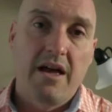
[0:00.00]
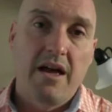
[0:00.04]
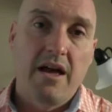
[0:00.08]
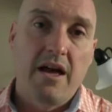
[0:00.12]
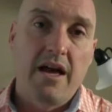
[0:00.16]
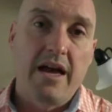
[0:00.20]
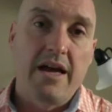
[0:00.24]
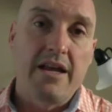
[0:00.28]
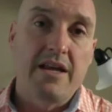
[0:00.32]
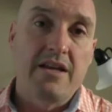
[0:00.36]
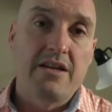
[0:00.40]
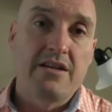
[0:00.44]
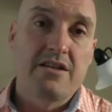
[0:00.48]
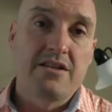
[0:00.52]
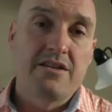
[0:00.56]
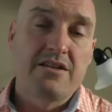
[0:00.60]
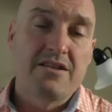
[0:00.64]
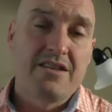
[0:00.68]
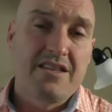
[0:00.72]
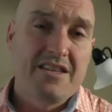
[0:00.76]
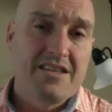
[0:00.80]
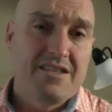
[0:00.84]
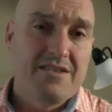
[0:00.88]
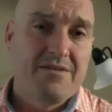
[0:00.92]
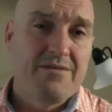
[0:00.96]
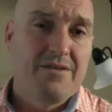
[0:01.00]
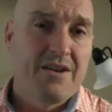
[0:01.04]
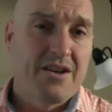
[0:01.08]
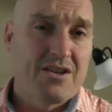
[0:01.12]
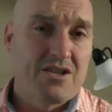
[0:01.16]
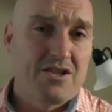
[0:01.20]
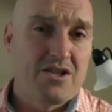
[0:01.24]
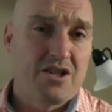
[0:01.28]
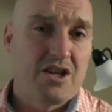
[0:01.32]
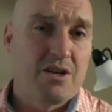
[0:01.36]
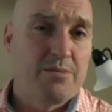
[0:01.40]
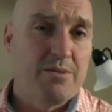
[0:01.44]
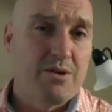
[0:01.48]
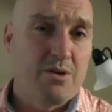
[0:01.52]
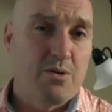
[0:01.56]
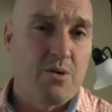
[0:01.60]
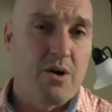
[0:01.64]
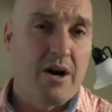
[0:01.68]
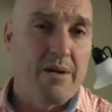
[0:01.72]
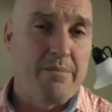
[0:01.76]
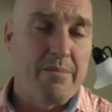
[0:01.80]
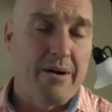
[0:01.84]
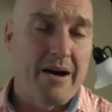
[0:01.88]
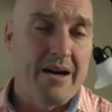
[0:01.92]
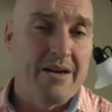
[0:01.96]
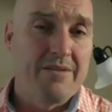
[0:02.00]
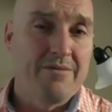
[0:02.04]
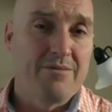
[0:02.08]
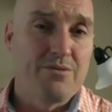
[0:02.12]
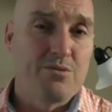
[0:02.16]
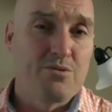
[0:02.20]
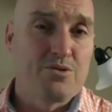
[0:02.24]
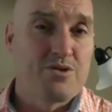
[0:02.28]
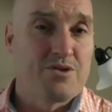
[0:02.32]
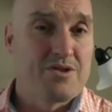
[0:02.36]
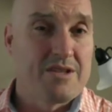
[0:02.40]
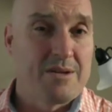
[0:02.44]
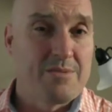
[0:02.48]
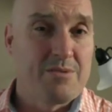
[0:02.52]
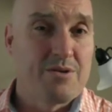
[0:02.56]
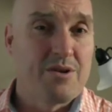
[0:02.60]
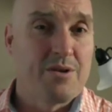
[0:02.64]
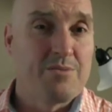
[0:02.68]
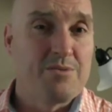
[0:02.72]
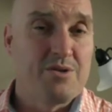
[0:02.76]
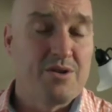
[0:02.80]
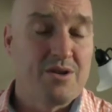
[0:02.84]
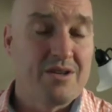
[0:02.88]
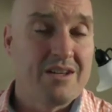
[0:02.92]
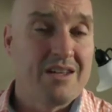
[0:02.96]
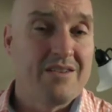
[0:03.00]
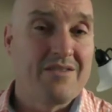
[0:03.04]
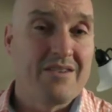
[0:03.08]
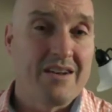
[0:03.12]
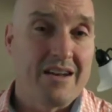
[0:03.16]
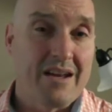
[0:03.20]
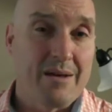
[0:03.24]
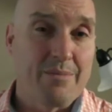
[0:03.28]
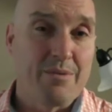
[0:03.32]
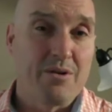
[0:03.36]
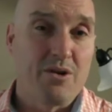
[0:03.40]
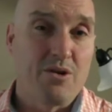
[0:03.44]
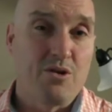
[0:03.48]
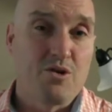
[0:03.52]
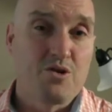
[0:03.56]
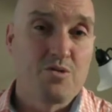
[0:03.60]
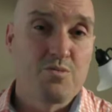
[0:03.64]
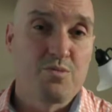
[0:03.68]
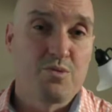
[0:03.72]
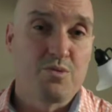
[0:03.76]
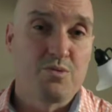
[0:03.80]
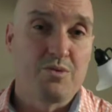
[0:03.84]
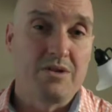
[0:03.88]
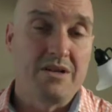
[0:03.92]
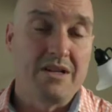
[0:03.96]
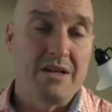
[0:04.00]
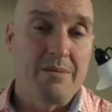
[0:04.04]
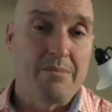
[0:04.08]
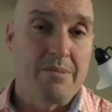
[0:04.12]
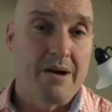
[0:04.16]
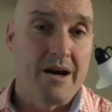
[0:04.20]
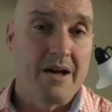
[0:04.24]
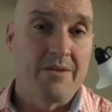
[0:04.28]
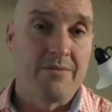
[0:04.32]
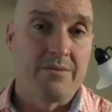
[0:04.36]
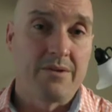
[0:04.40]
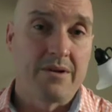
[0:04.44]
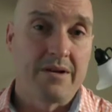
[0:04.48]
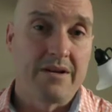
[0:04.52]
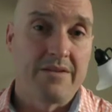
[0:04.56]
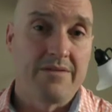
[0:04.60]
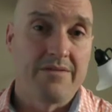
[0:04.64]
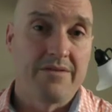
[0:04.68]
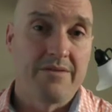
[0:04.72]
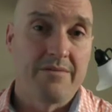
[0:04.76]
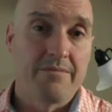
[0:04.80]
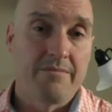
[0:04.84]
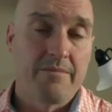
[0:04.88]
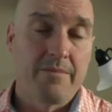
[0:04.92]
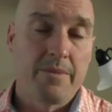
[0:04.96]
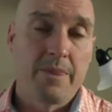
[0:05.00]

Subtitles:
And these infections can be quite painful, so sometimes you can even end up in hospital needing pain relief.